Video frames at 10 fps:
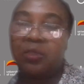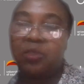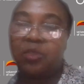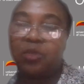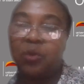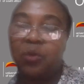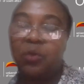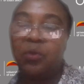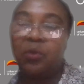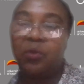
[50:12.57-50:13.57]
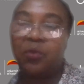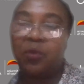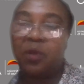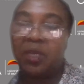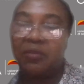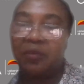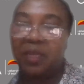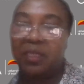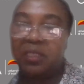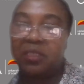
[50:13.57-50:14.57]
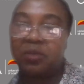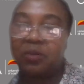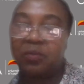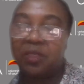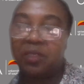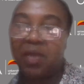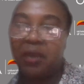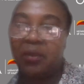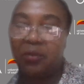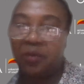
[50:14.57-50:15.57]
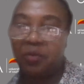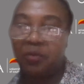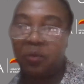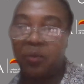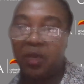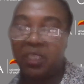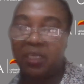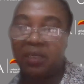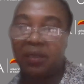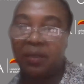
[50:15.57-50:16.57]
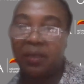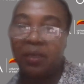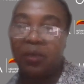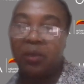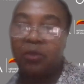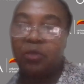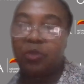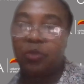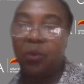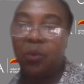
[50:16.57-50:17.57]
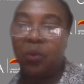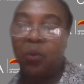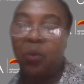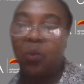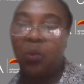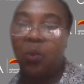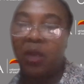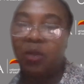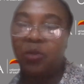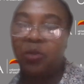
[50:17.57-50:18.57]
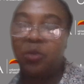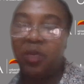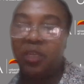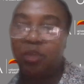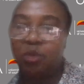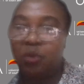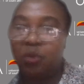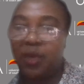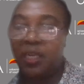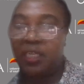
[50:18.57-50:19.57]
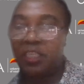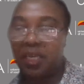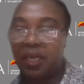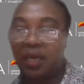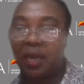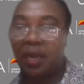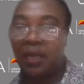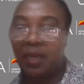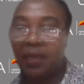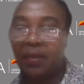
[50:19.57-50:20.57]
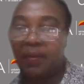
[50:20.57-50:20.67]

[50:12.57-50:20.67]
So you've got references of this kind of information. So what you need to go and check again,